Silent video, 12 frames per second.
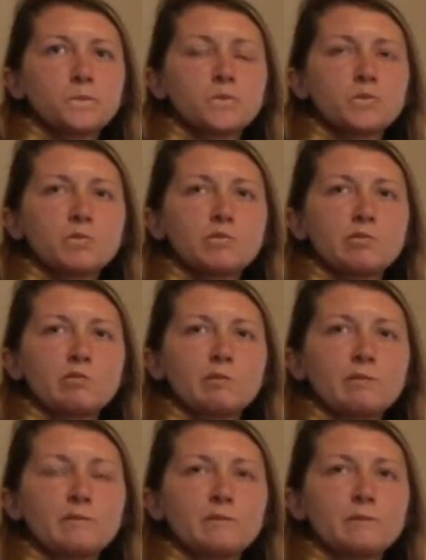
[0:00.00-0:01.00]
Better
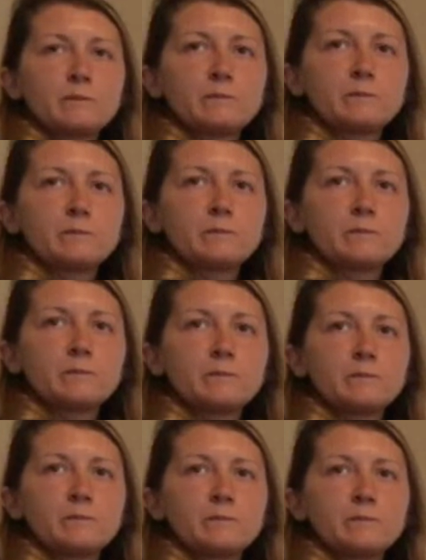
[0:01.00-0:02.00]
than people talk
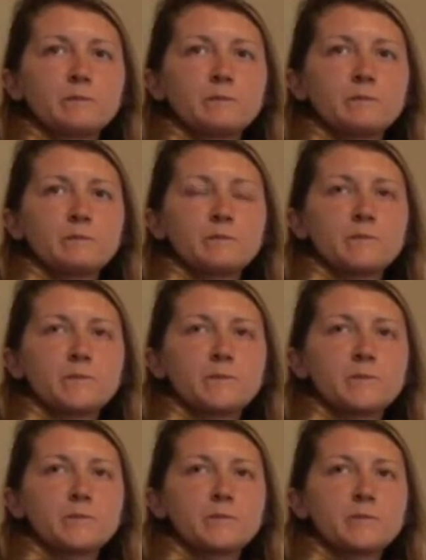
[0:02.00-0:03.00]
for 2 hours,